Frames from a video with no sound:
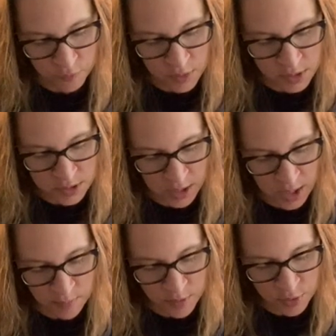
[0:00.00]
This
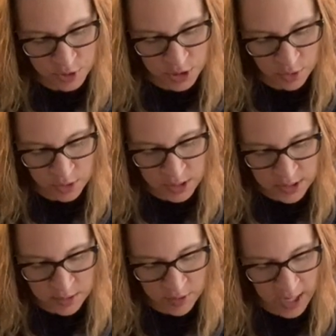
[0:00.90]
time, though, Charity
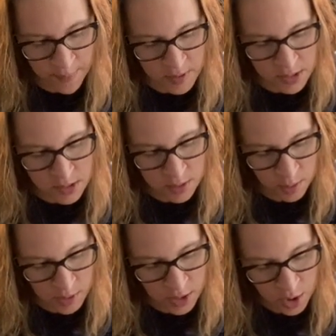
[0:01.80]
seemed happy to see
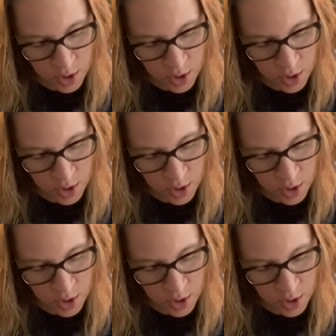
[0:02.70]
me.